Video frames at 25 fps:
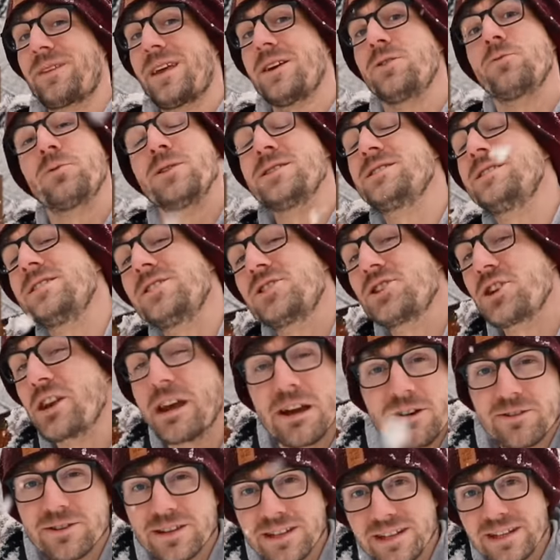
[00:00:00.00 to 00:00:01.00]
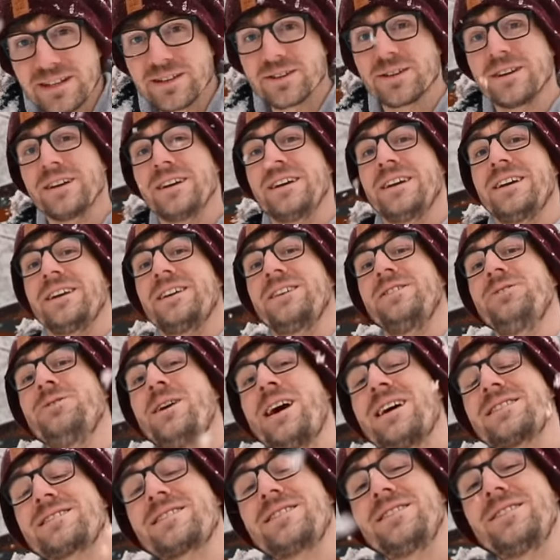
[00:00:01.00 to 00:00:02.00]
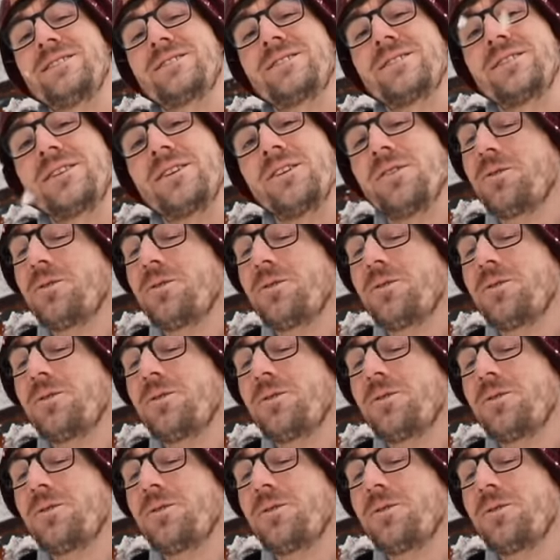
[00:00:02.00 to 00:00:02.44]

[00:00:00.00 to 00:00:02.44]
And where's the charity, you ask here?